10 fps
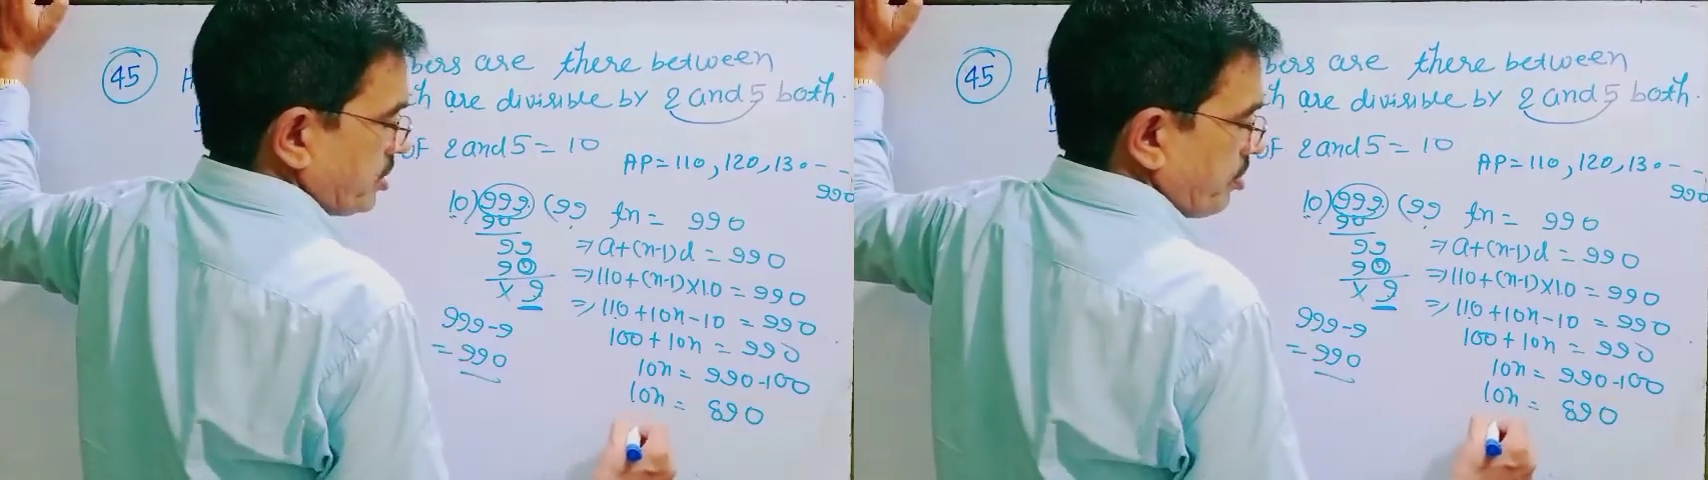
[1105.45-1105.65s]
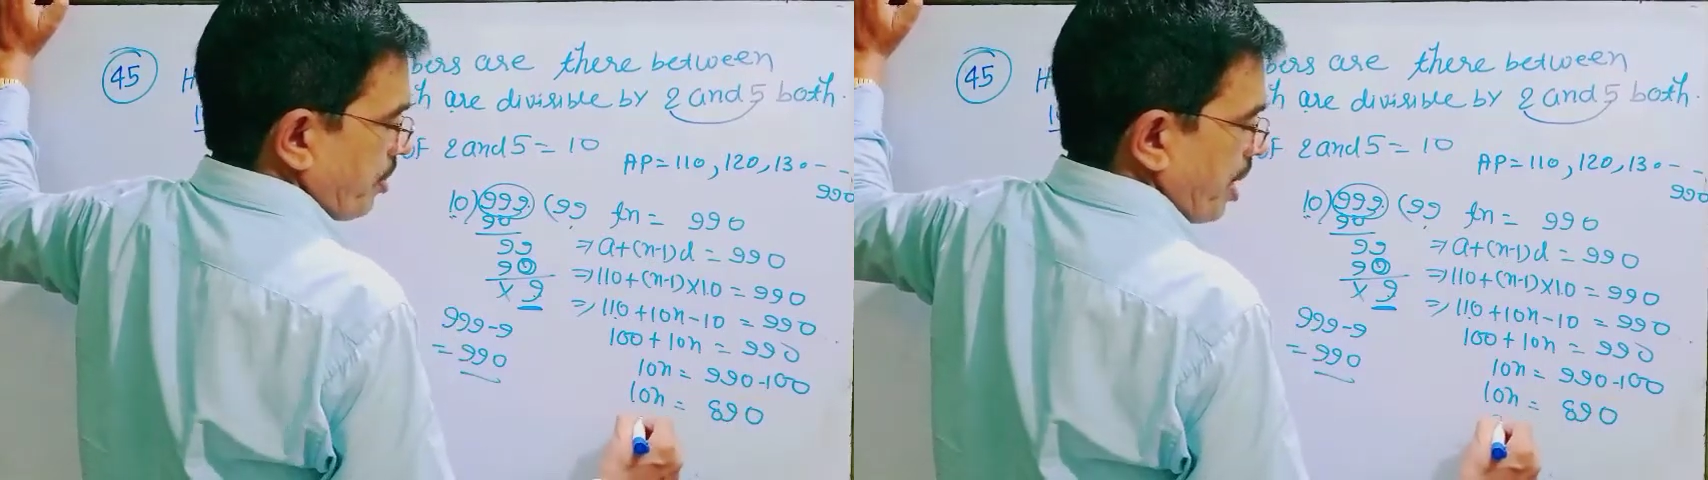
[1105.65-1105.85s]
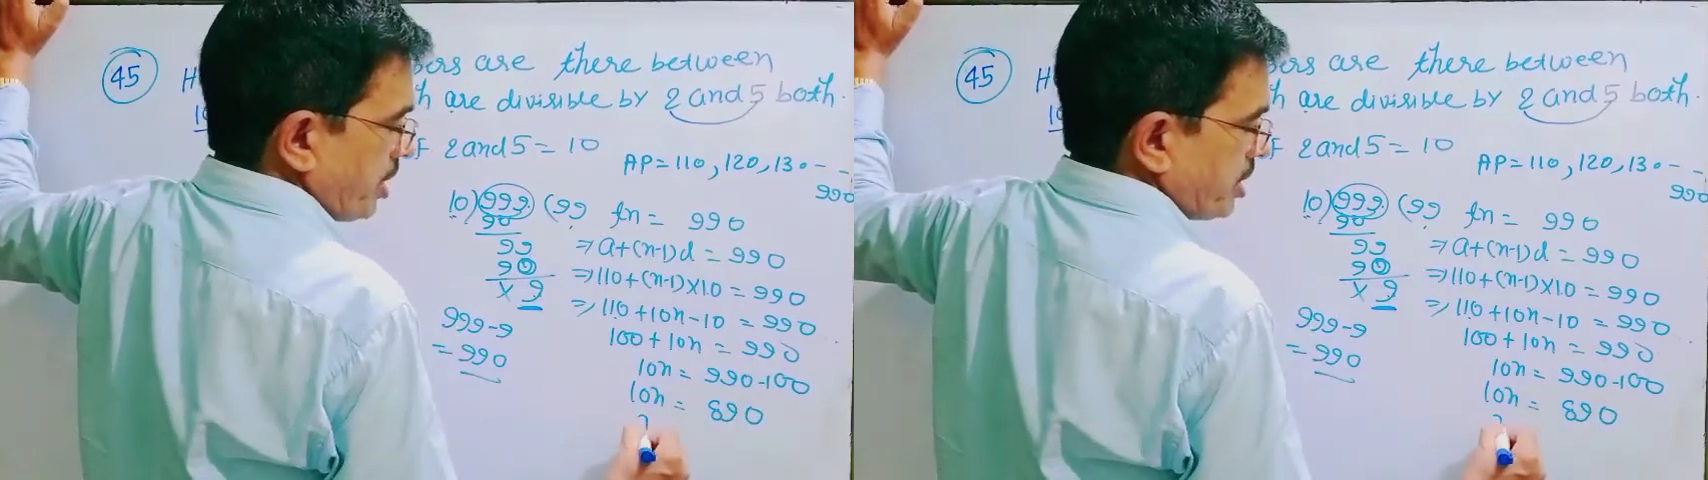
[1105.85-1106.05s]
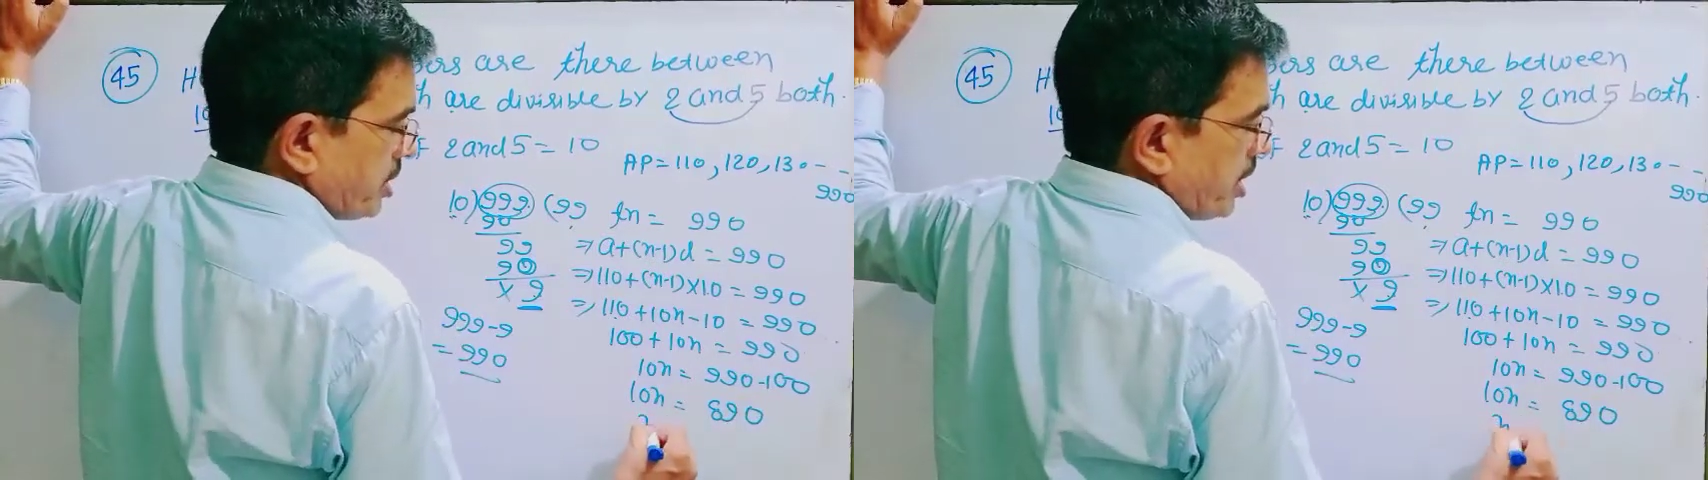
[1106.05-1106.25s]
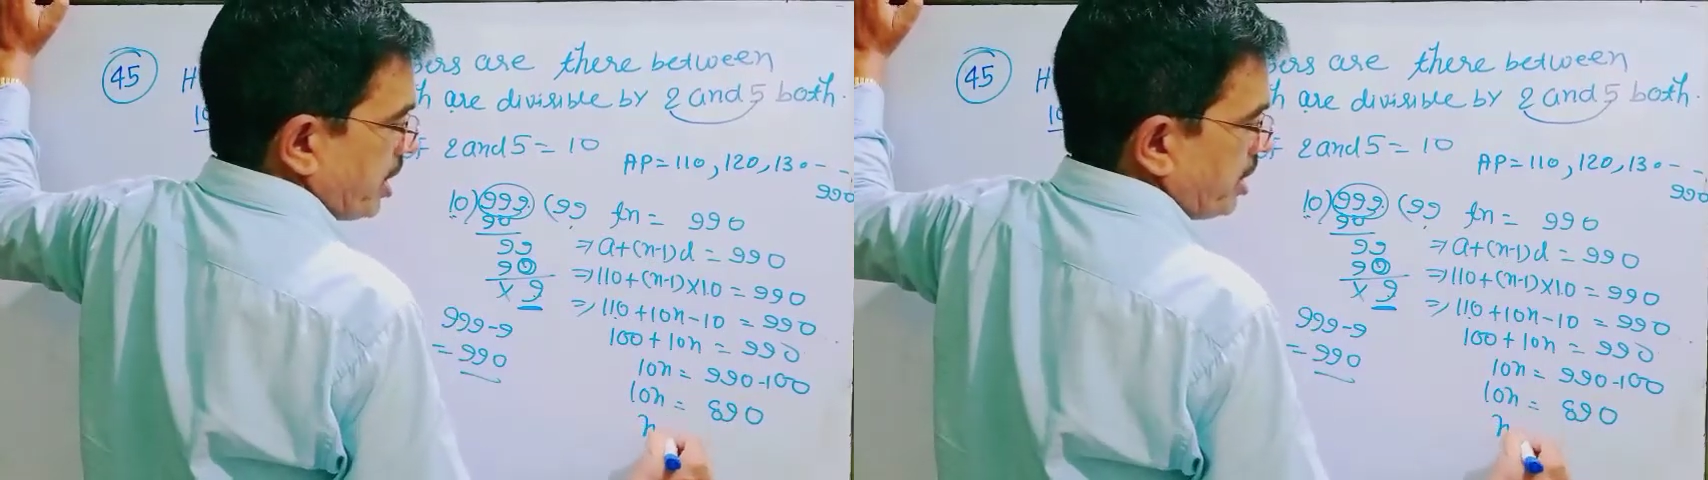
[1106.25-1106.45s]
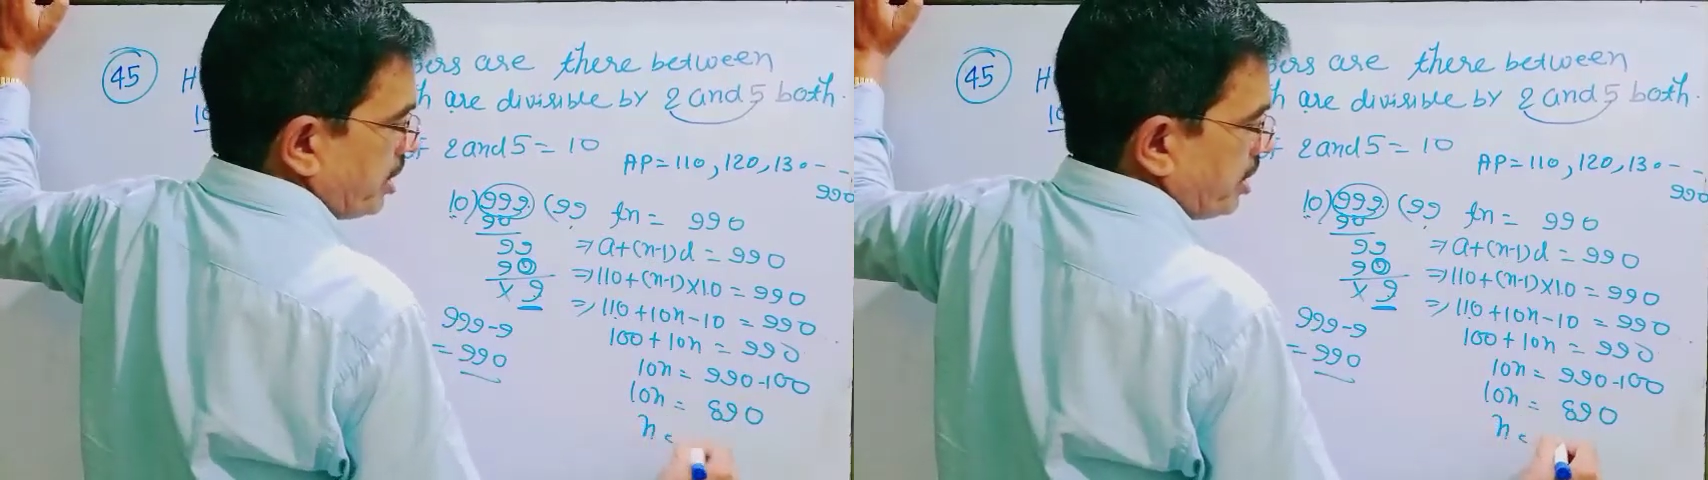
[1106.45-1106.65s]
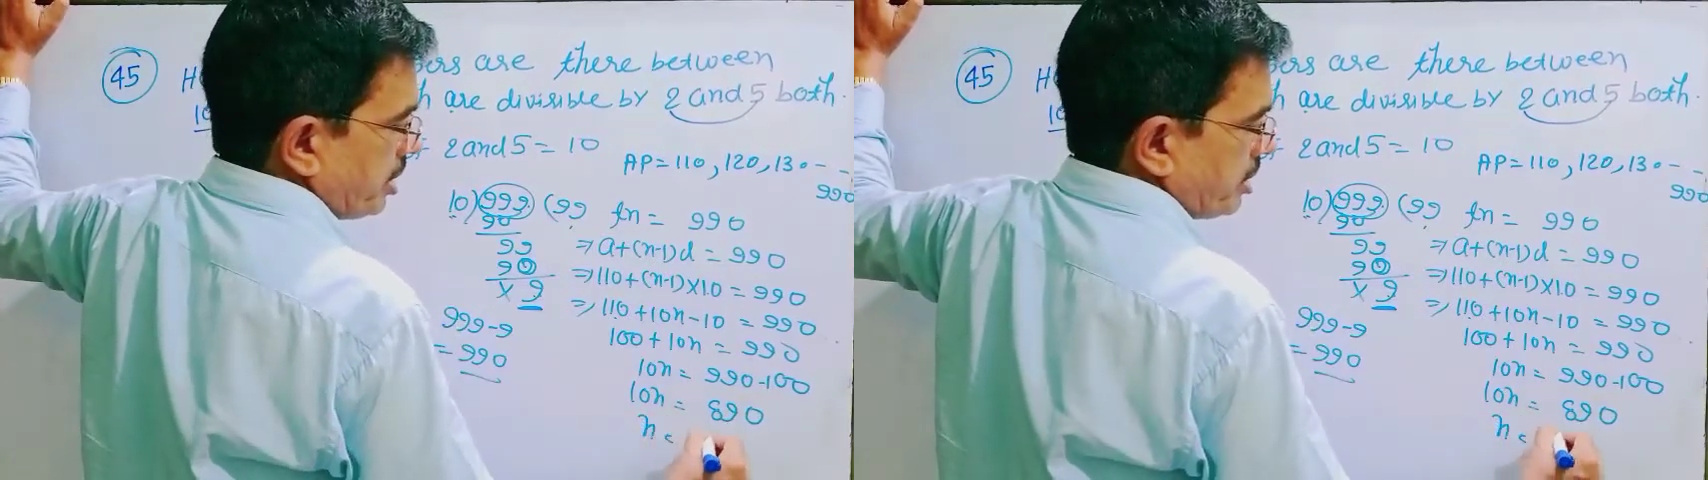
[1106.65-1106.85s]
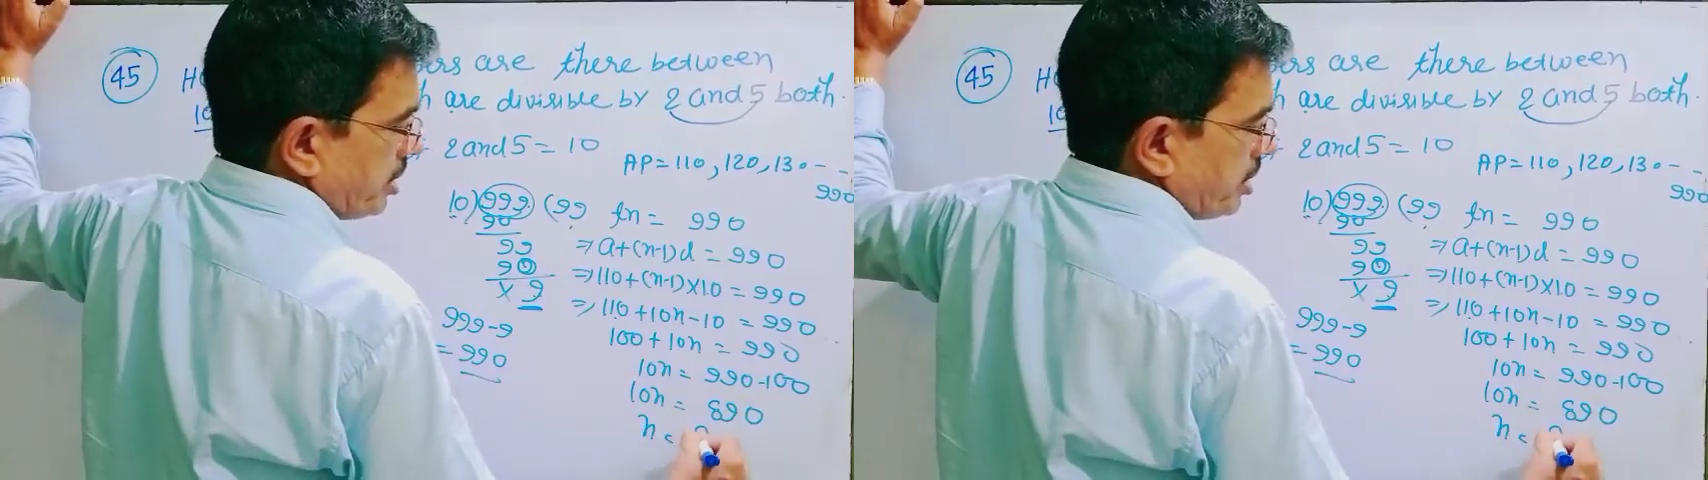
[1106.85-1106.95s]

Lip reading: So what is the n?